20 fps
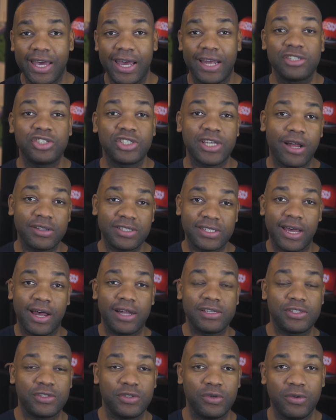And shouts
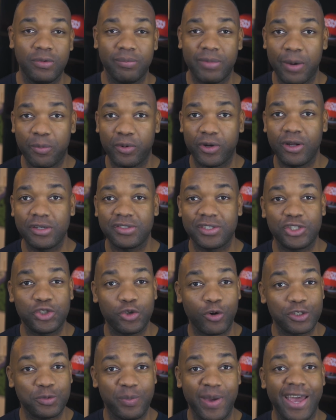out to my producer,
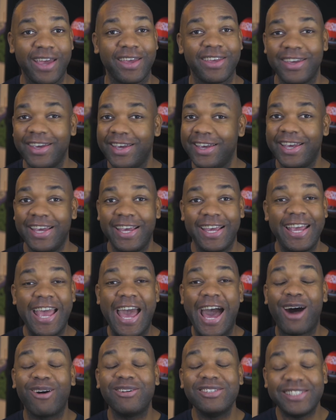George Peck.
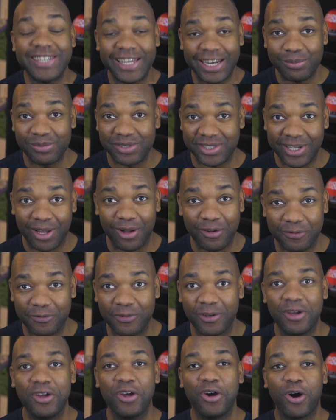He outdid
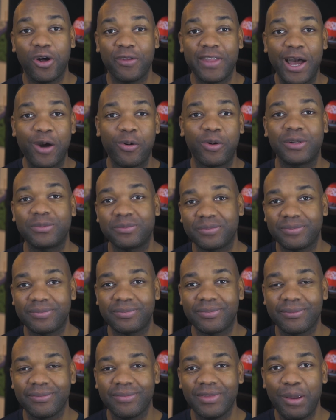himself on that one.
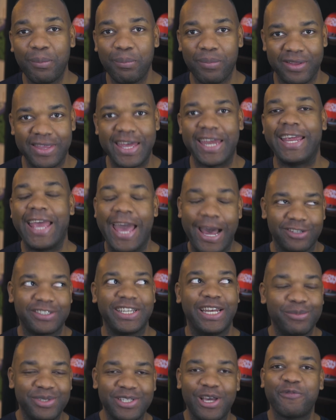But then he
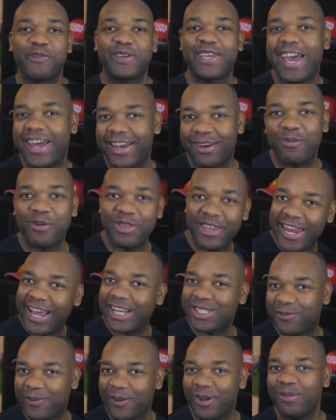outdid himself again with the
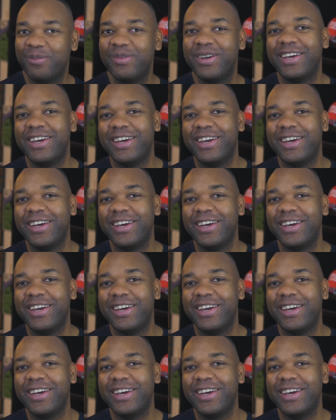next film,